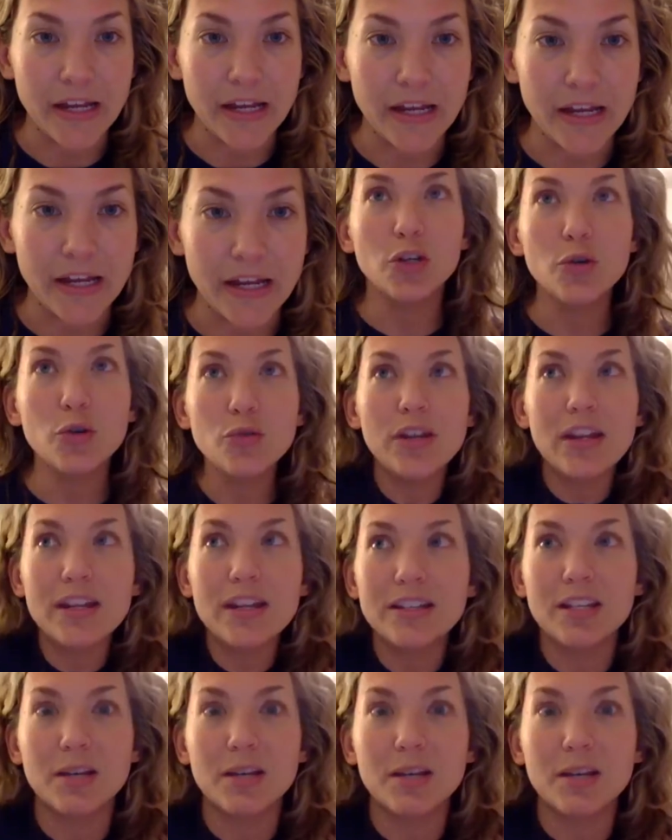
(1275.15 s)
you need
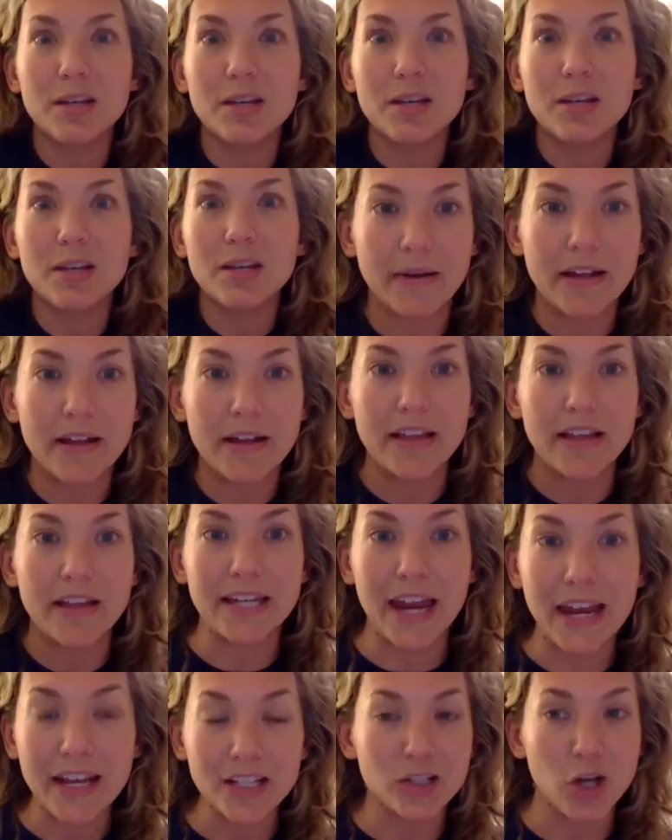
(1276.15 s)
to be somebody that
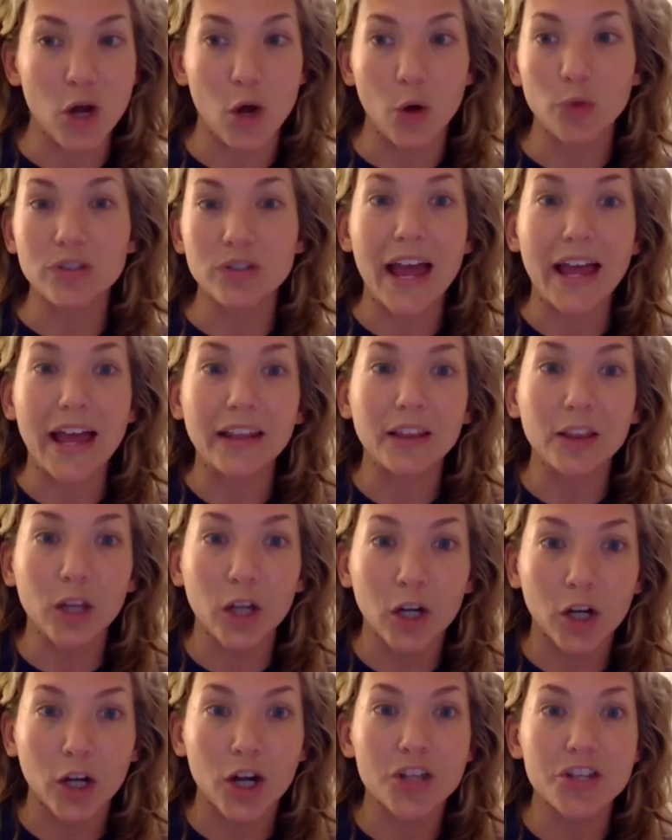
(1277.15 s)
takes notes and
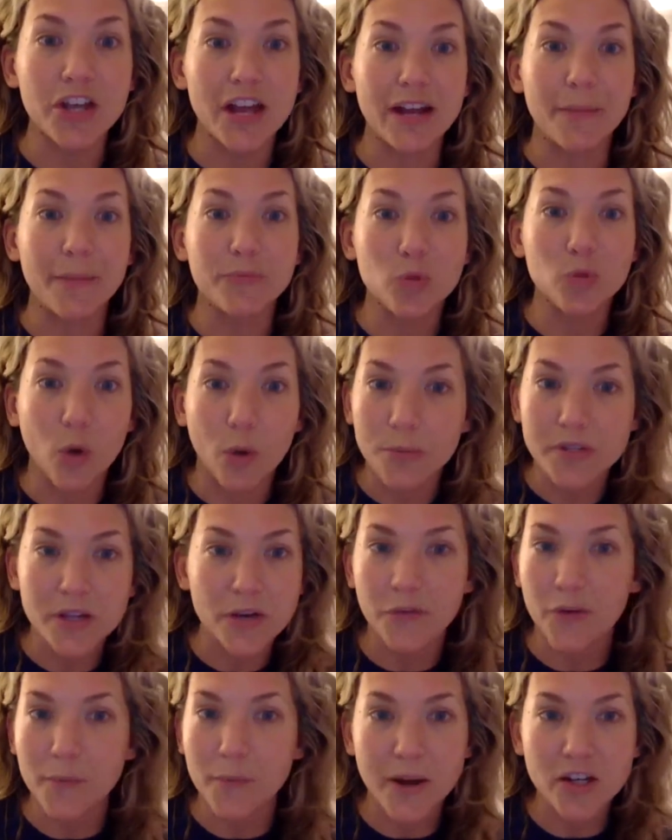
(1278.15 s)
learns and absorbs
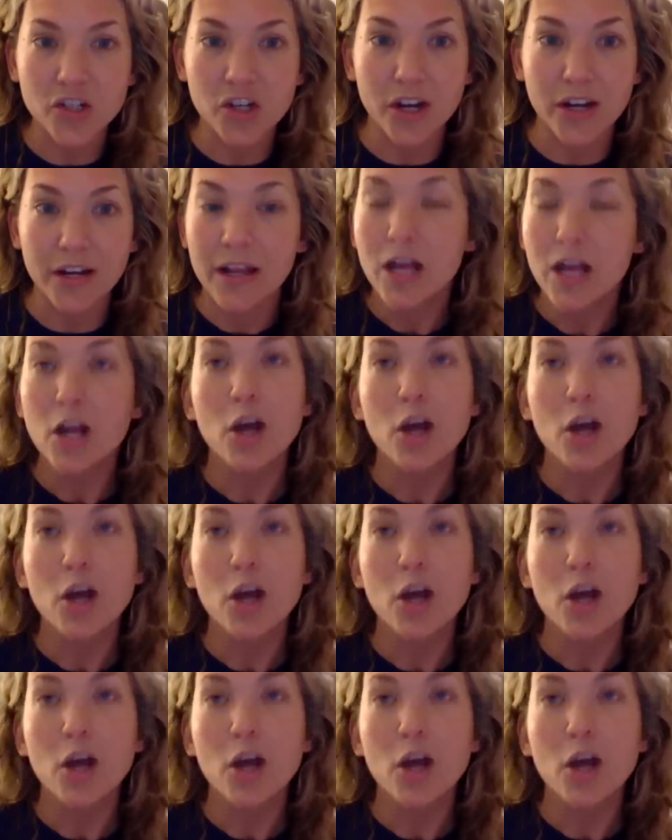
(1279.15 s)
information